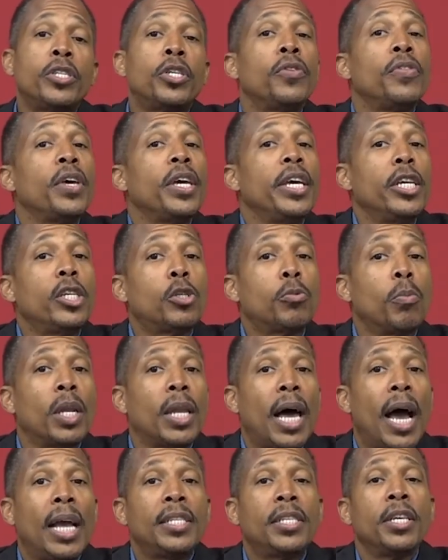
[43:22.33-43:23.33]
to the
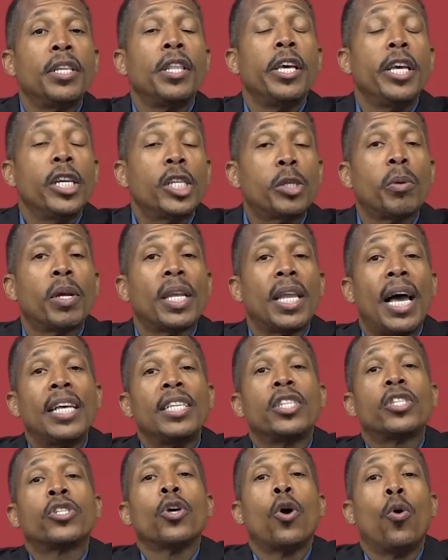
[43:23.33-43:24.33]
Ishmaelites, and the
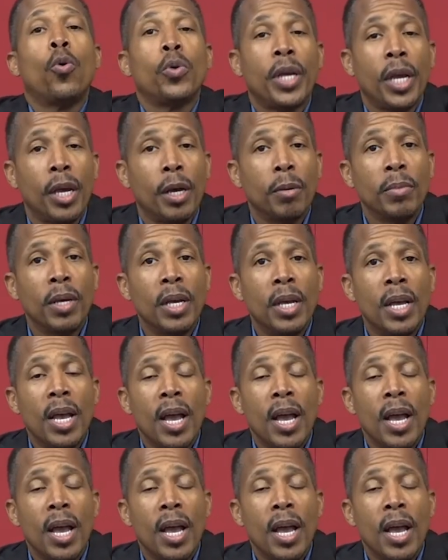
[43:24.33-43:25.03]
Ishmaelites sold him.